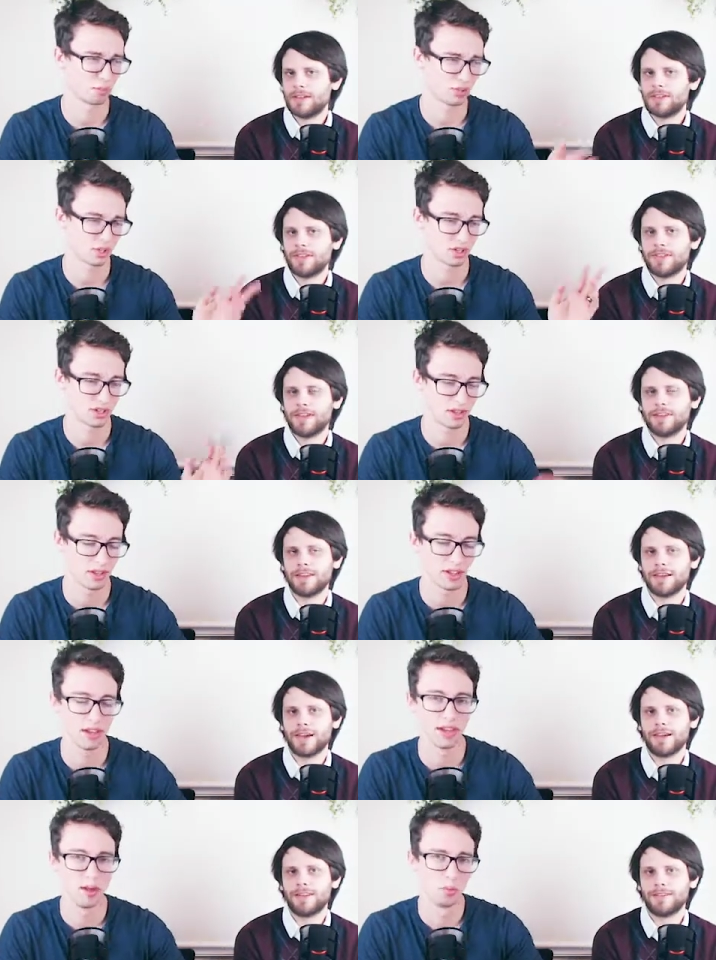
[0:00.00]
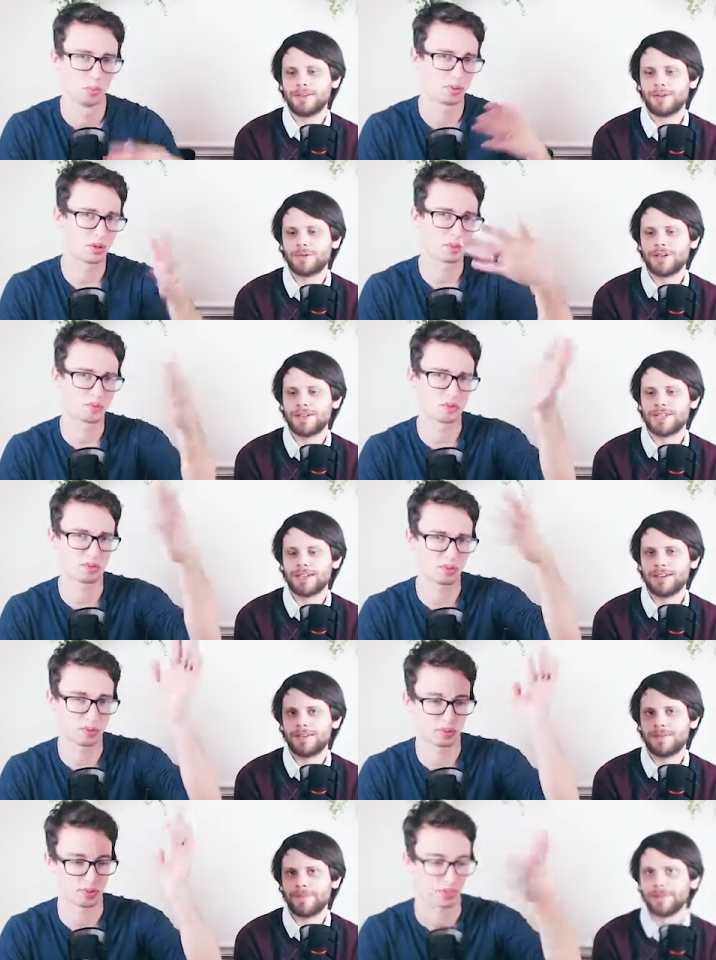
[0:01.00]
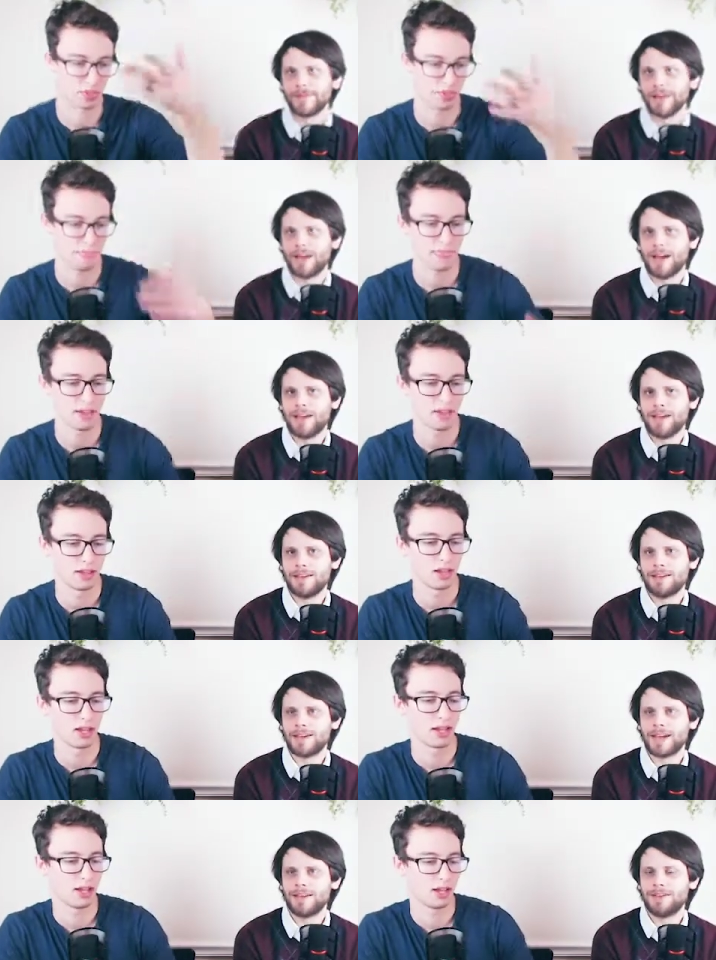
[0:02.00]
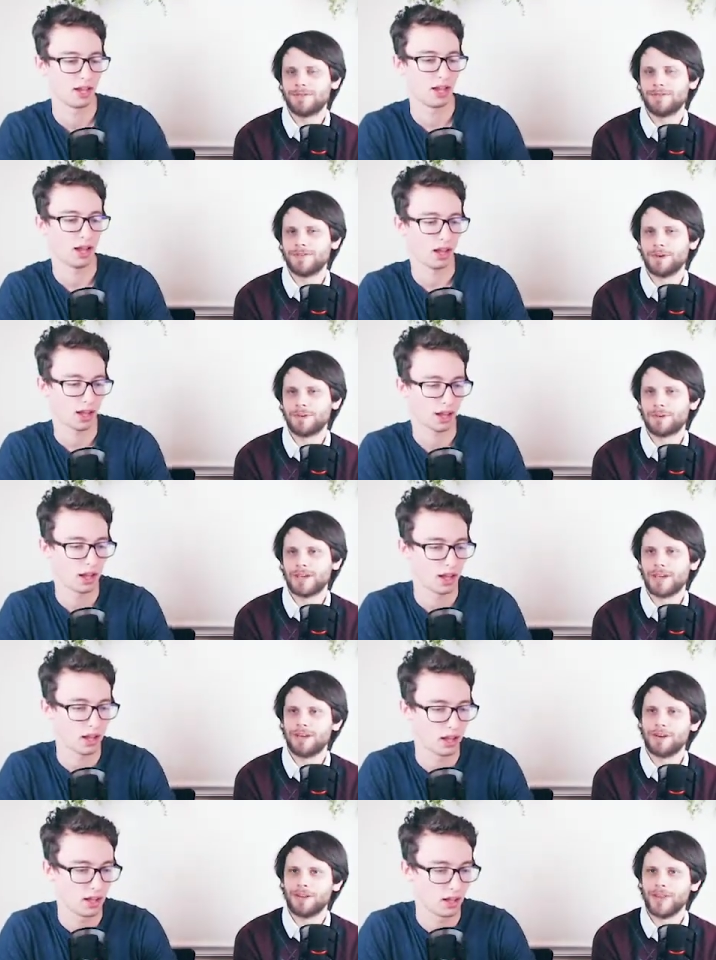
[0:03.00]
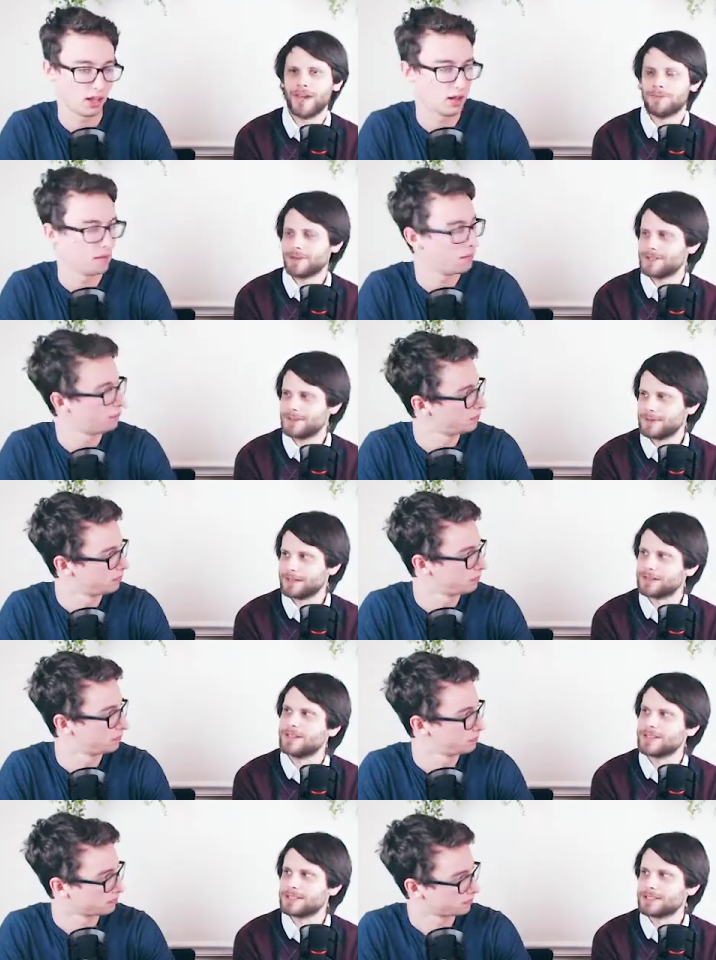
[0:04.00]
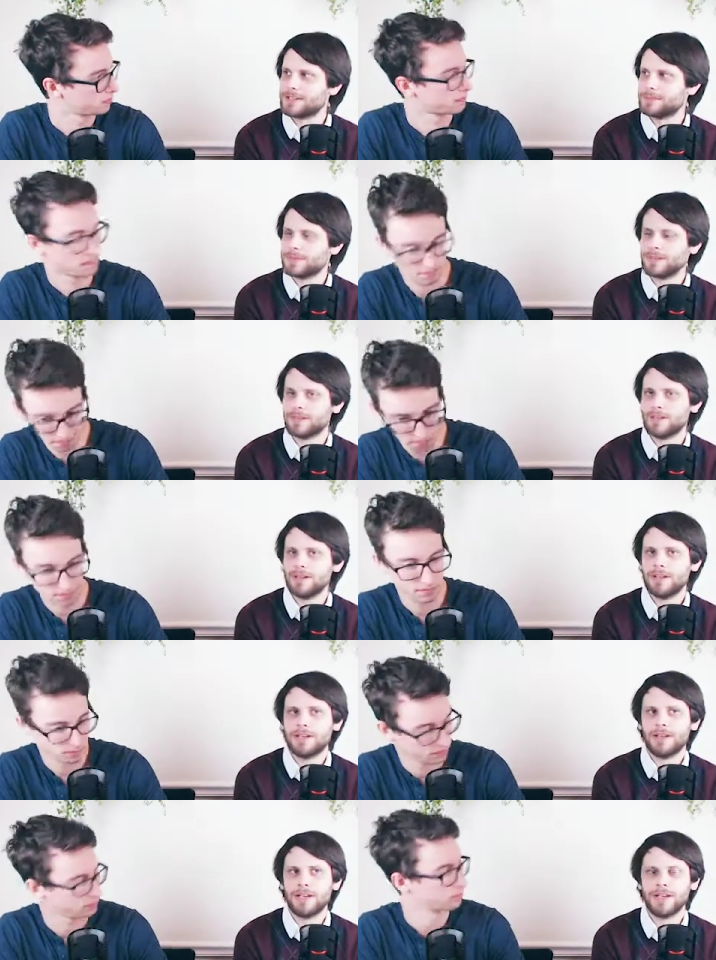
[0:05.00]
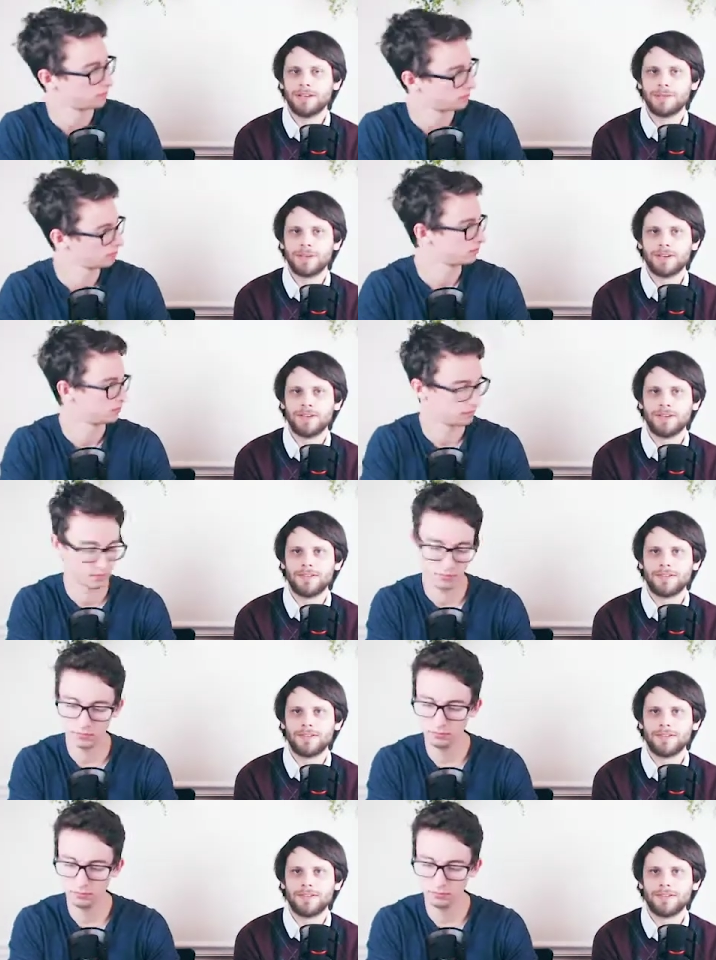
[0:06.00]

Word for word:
Speaker 1: The thing that the reason I kind of don't care that much about collected company mm. is because